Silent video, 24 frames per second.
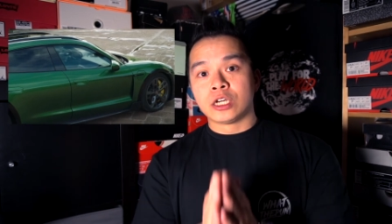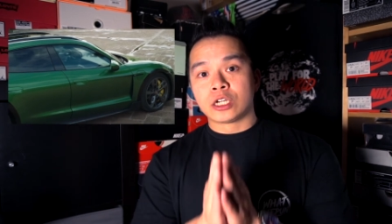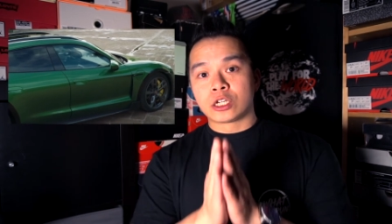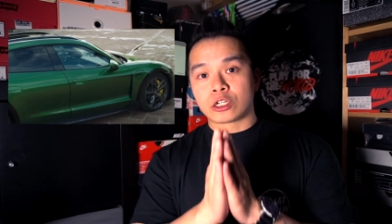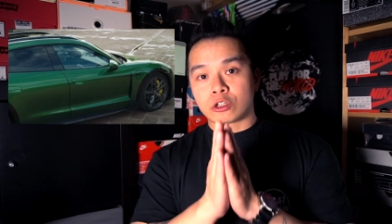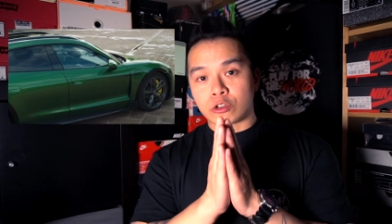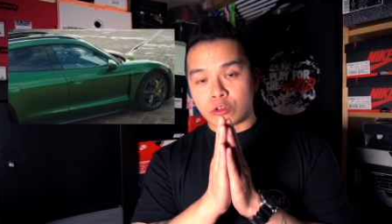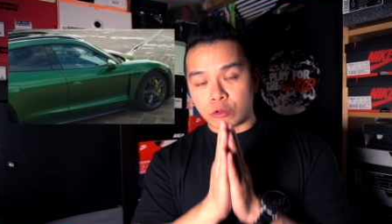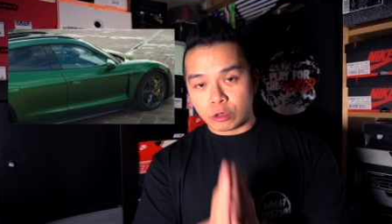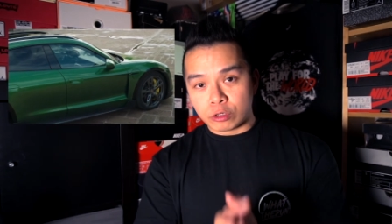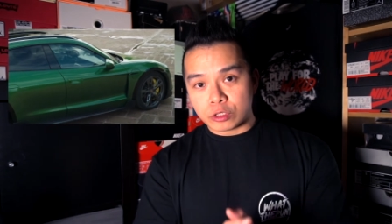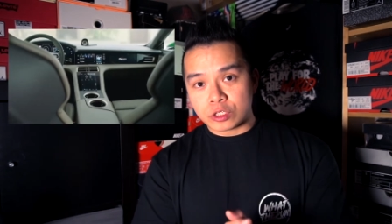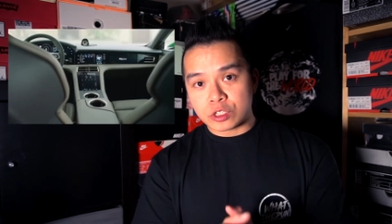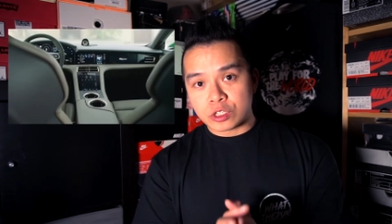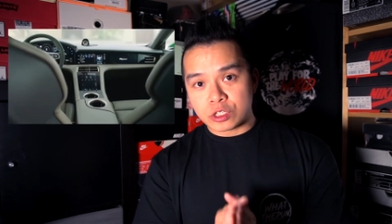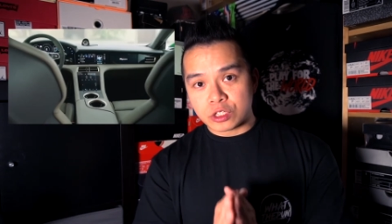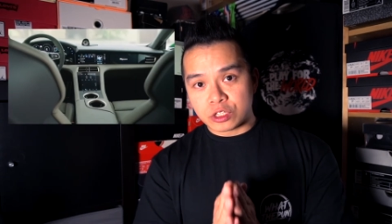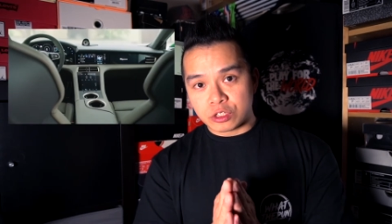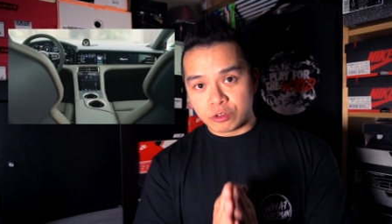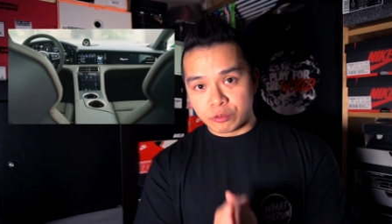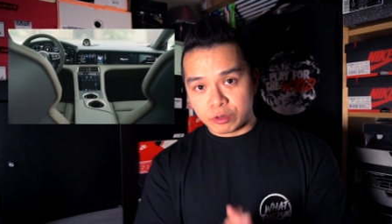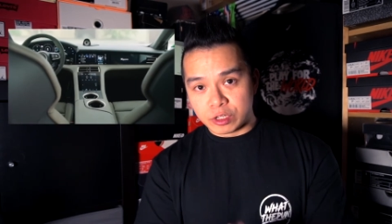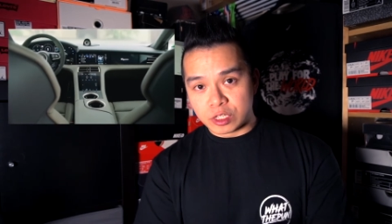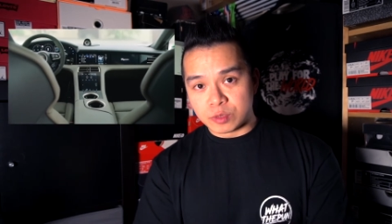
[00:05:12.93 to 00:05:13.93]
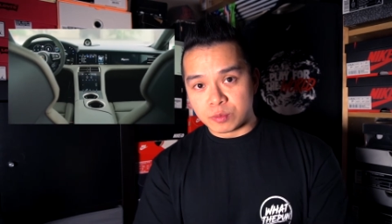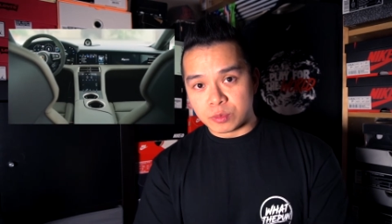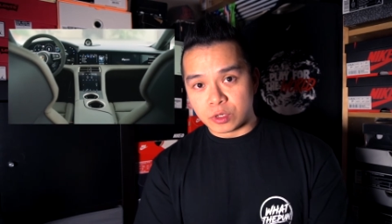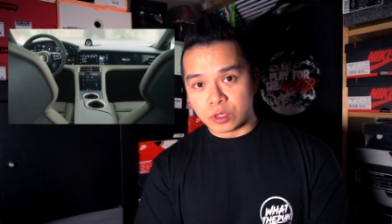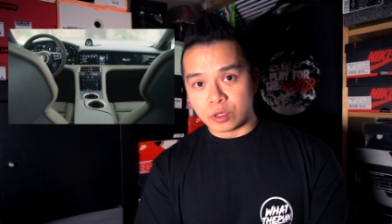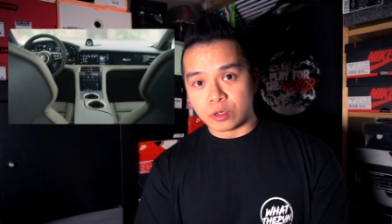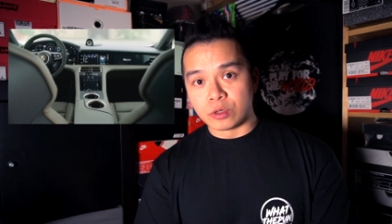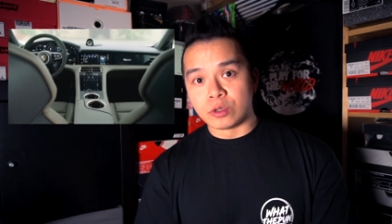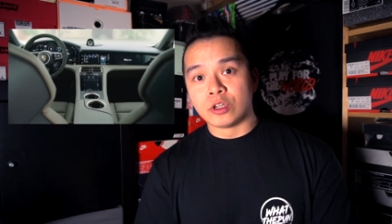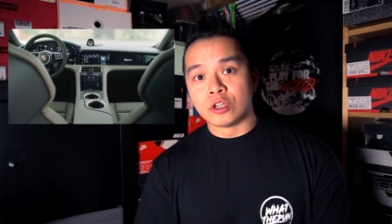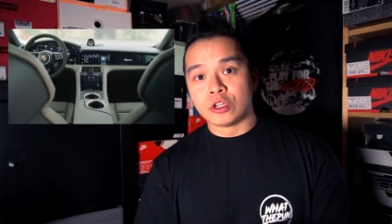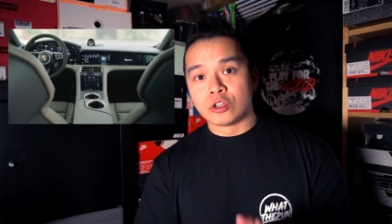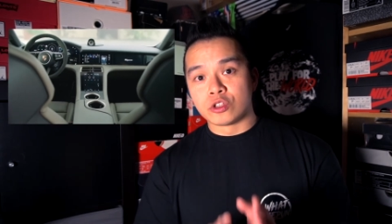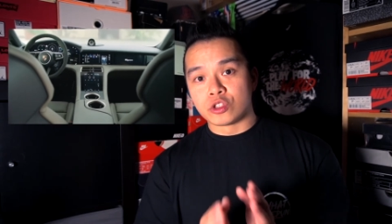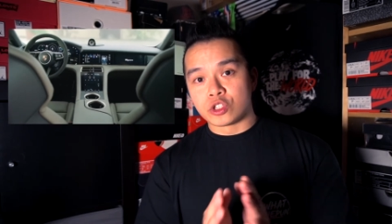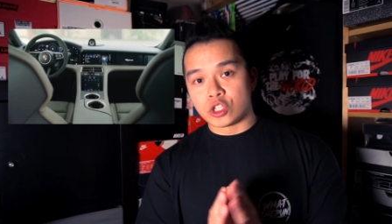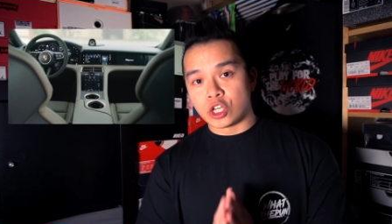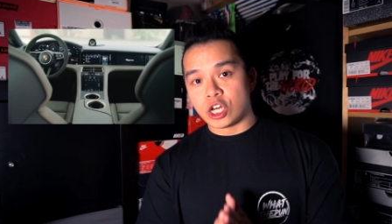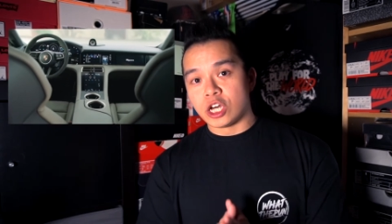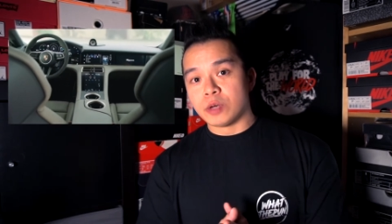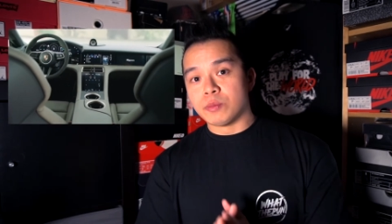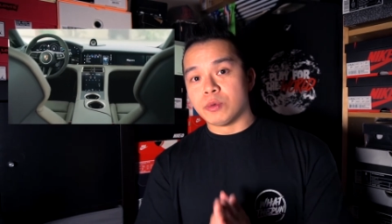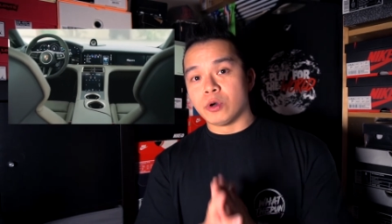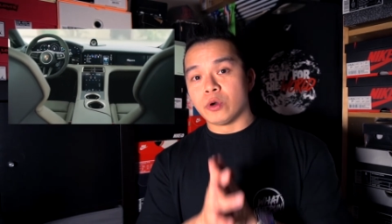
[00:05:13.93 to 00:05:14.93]
Cross Turismo
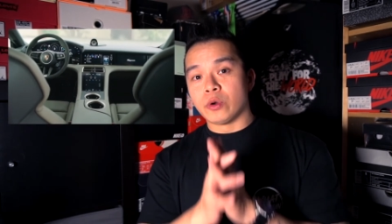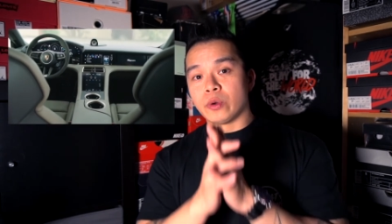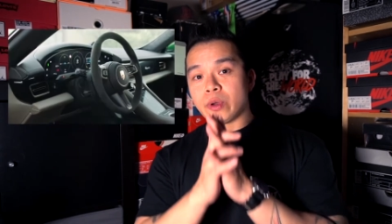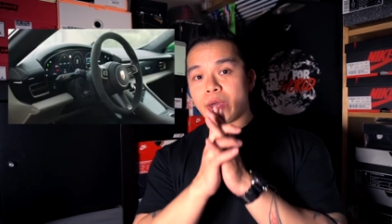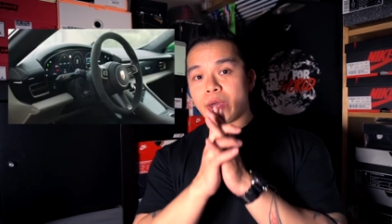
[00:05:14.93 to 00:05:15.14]
Turbo